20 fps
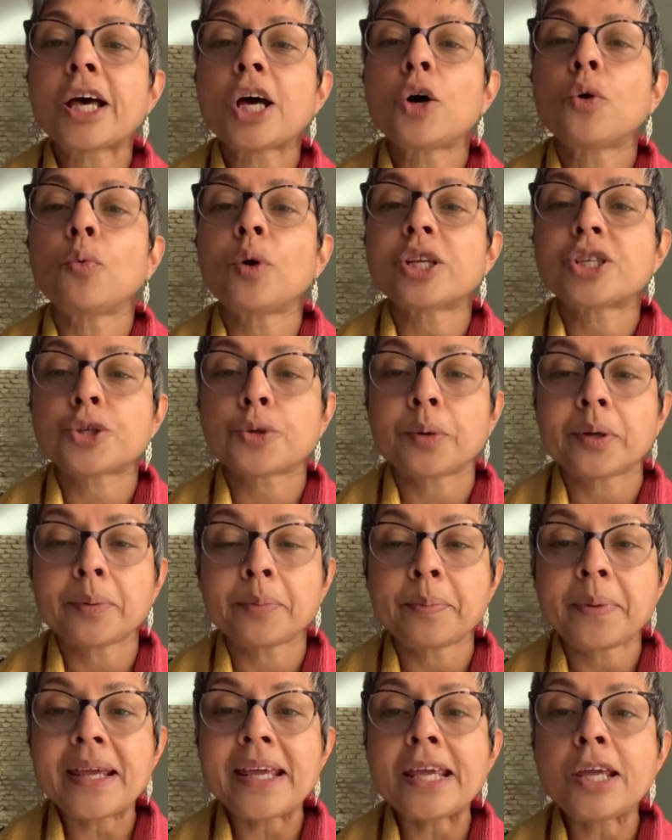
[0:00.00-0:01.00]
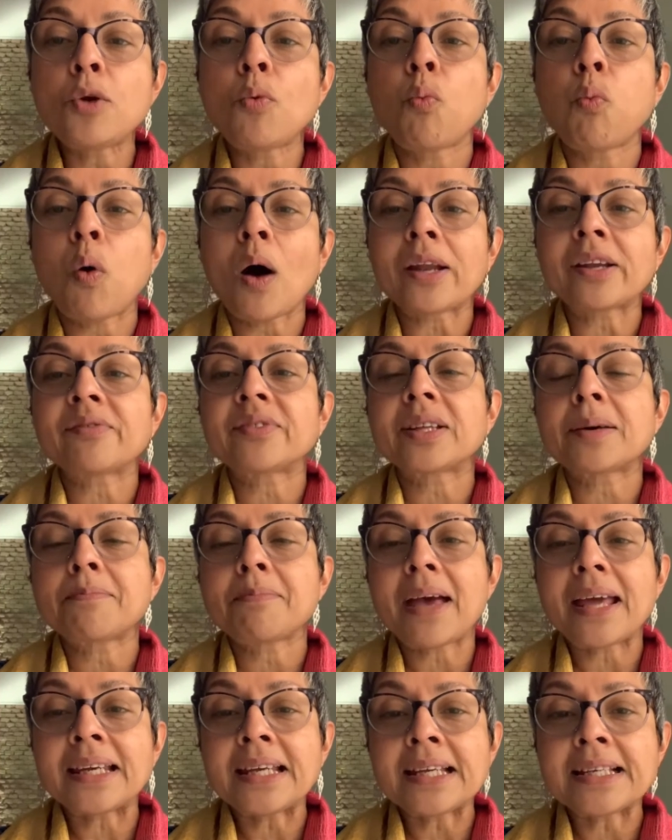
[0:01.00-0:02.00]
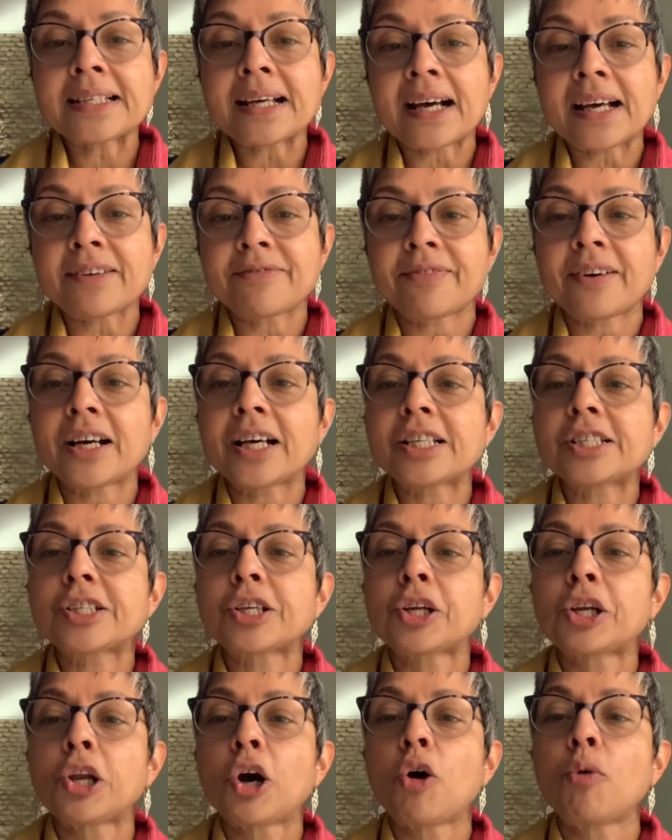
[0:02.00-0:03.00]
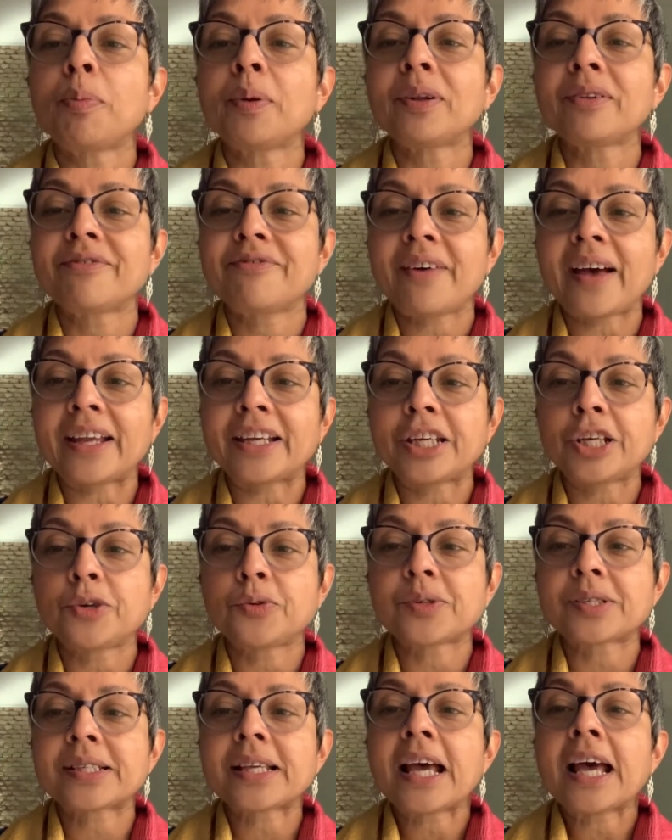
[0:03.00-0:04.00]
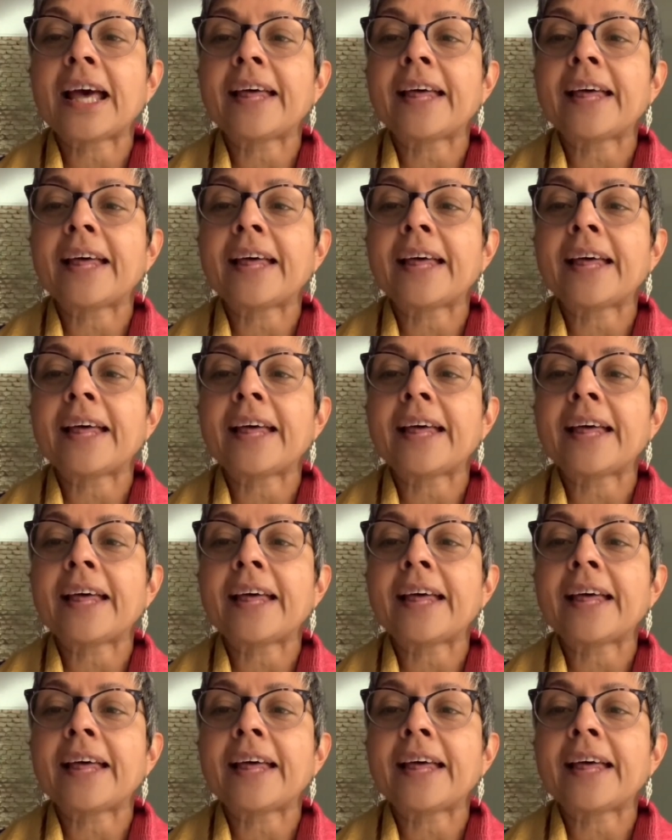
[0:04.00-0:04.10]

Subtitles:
which will be one of the many diverse global venues